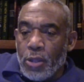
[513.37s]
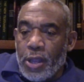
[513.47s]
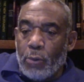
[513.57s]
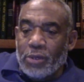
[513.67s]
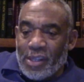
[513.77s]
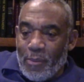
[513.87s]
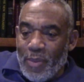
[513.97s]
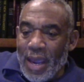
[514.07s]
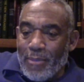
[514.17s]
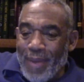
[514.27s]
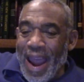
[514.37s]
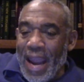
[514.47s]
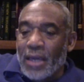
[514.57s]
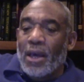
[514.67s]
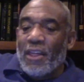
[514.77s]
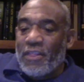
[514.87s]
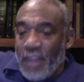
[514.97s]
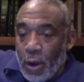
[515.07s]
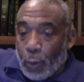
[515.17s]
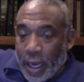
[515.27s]
There was the Big Bang
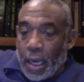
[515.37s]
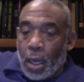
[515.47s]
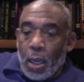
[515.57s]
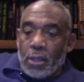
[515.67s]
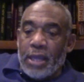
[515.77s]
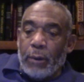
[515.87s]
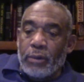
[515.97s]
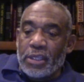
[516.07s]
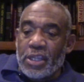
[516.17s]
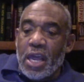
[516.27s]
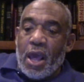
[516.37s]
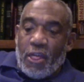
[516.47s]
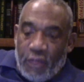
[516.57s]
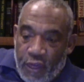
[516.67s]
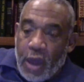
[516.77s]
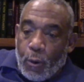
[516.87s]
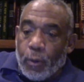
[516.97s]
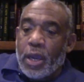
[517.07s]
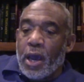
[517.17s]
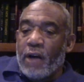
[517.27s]
Theory. There is the
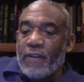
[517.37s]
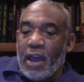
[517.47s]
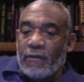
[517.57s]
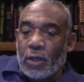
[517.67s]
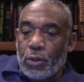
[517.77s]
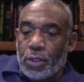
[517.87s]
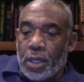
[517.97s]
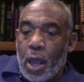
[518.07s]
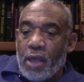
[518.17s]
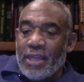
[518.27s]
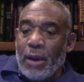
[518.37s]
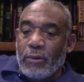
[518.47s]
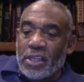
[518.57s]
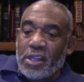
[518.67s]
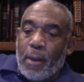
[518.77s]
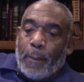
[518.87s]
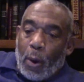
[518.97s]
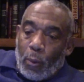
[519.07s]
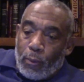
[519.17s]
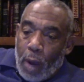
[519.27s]
theory of evolution. There is the
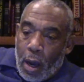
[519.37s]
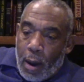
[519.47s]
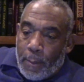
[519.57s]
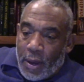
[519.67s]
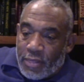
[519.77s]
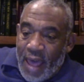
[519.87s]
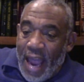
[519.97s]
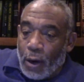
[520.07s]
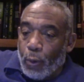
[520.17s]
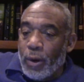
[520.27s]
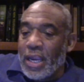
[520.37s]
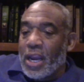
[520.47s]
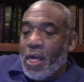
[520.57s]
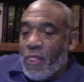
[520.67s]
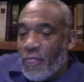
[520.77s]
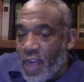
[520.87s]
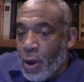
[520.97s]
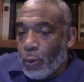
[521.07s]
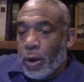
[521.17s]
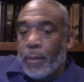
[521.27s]
Pythagorean
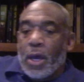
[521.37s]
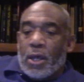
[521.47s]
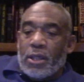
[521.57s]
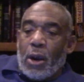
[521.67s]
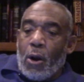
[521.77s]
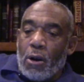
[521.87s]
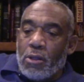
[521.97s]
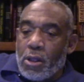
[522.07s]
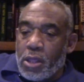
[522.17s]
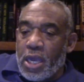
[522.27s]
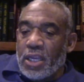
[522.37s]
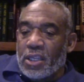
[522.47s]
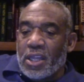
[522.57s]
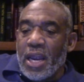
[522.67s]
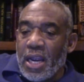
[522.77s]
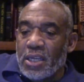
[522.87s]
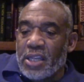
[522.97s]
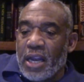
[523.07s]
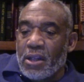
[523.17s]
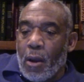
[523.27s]
theorem. There are these things
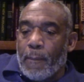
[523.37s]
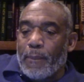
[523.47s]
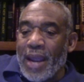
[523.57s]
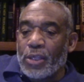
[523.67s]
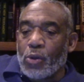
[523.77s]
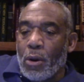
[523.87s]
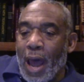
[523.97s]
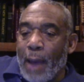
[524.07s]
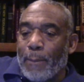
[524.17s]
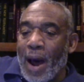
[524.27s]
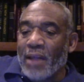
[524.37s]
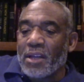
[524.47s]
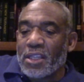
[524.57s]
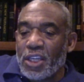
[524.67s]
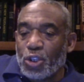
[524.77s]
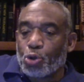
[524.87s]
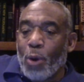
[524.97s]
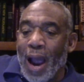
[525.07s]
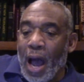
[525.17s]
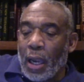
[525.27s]
that are based on hypotheses,
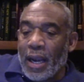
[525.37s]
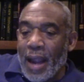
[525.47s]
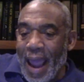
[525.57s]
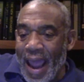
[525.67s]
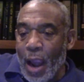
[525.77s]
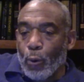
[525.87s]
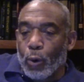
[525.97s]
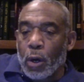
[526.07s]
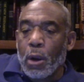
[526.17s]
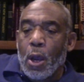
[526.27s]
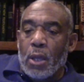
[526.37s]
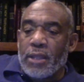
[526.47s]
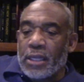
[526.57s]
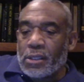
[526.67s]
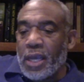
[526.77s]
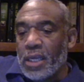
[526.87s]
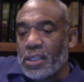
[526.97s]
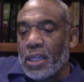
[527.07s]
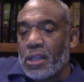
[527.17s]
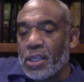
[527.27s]
trial and error, that says
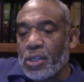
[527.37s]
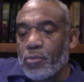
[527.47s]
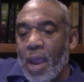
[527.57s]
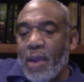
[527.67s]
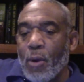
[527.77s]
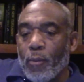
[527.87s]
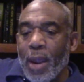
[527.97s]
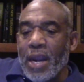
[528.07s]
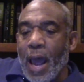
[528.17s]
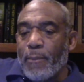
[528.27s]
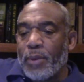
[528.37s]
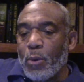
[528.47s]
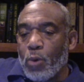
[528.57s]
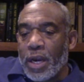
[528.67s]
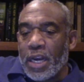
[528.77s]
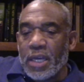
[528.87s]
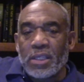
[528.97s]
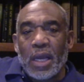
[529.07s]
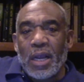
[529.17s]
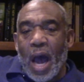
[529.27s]
that this is may or may not be what it
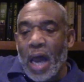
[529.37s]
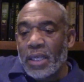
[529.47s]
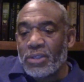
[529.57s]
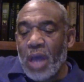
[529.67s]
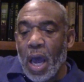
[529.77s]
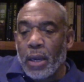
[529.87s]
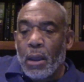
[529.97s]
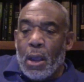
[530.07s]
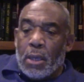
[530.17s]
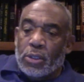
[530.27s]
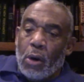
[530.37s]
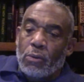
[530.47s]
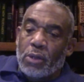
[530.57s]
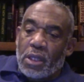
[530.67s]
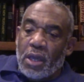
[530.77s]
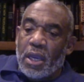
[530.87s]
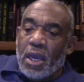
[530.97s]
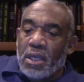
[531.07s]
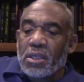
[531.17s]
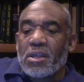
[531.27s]
is that God has done. So the thing
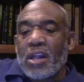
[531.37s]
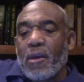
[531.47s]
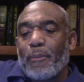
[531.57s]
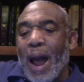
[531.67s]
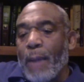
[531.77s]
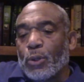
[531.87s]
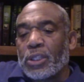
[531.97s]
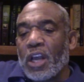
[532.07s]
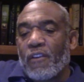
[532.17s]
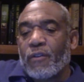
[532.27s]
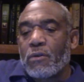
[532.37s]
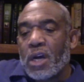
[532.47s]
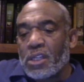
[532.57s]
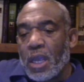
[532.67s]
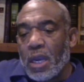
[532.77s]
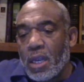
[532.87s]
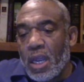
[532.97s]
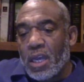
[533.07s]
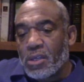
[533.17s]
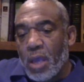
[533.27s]
is that the Bible sets for us in
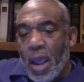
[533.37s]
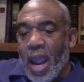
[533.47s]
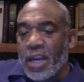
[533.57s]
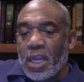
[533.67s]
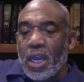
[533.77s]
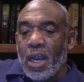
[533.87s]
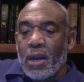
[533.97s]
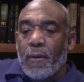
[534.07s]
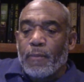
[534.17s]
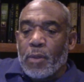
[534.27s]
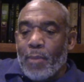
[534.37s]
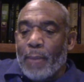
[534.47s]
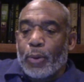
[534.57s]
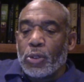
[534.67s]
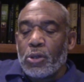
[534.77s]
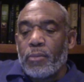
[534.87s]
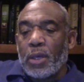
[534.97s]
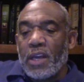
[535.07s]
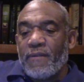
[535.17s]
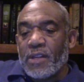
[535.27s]
its, and again, my personal
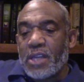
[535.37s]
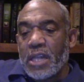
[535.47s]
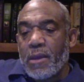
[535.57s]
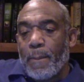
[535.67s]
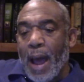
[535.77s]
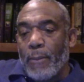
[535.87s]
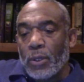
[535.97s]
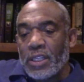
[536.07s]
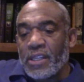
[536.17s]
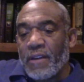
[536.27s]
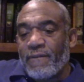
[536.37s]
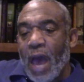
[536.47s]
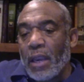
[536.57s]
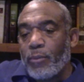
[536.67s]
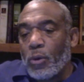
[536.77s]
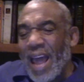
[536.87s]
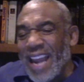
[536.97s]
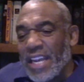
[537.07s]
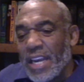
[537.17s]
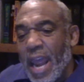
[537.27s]
belief is that the Bible is infallible
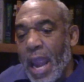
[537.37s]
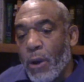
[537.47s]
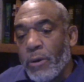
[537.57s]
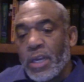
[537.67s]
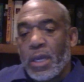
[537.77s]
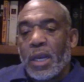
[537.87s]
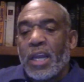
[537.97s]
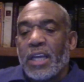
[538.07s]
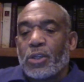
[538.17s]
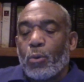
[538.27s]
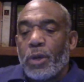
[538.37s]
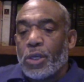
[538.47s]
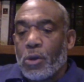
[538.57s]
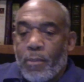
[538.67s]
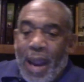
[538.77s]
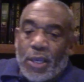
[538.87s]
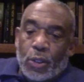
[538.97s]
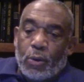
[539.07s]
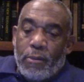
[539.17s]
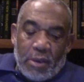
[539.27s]
and inerrant in its original
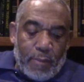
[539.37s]
manuscripts.